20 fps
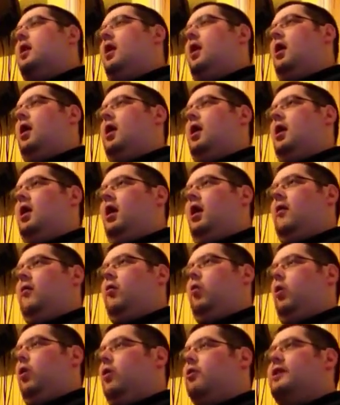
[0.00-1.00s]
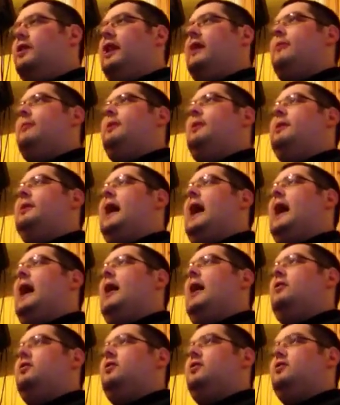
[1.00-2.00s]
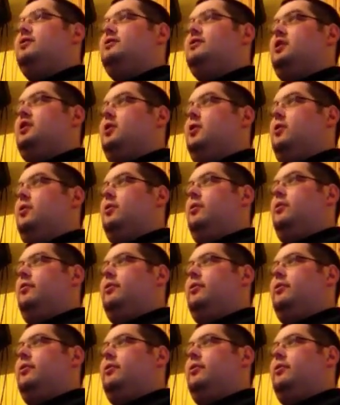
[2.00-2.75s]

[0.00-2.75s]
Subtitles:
of wargaming, and also